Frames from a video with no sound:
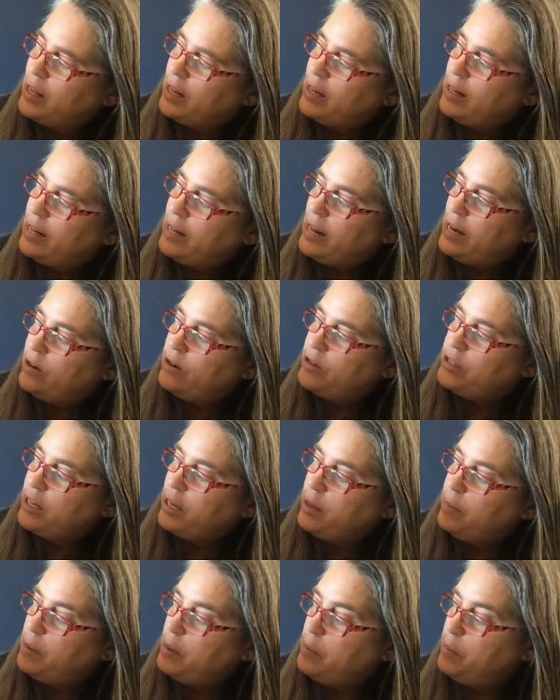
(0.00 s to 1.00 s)
Letters
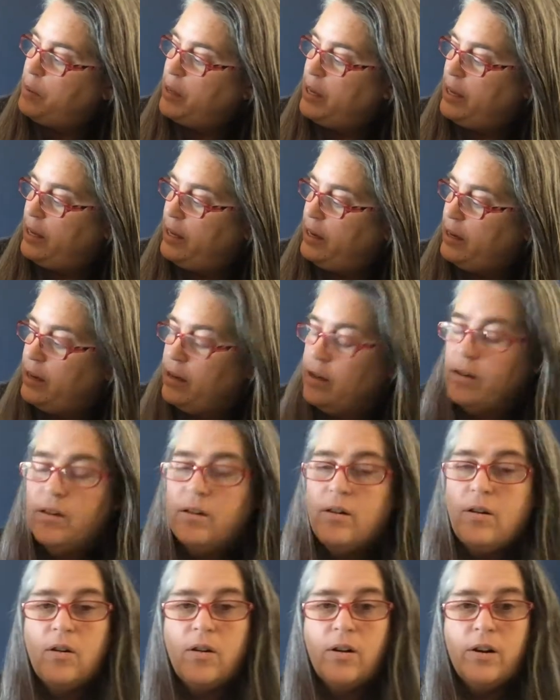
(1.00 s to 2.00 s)
can be big
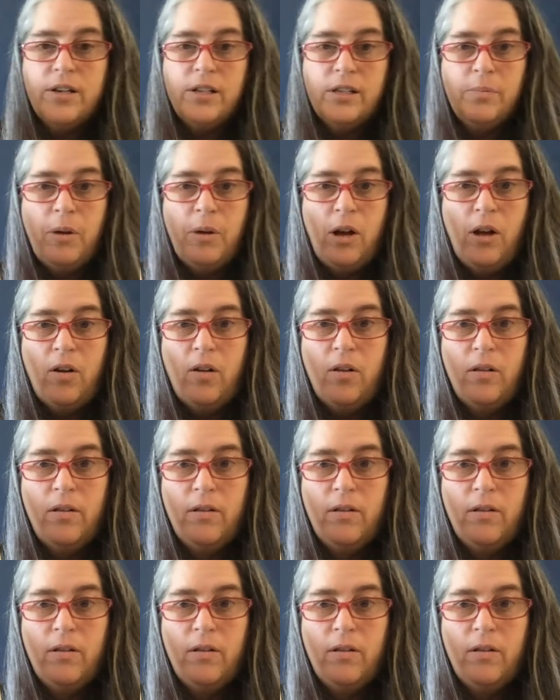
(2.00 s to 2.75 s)
or small.